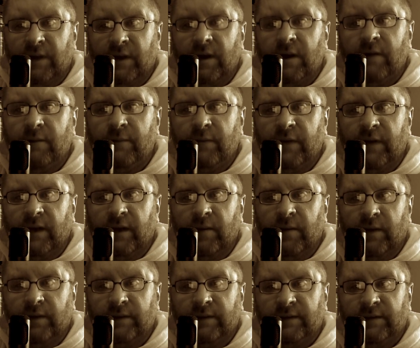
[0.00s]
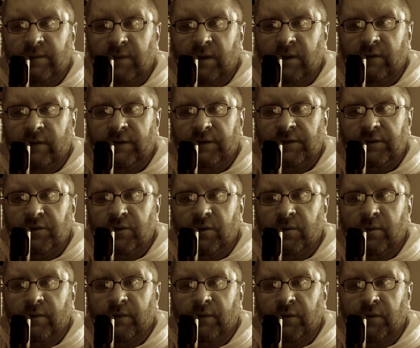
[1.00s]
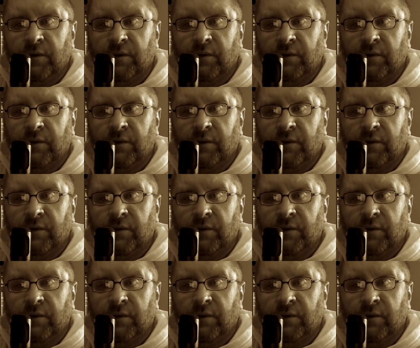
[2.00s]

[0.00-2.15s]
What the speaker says: comforting about the smell of a storm before it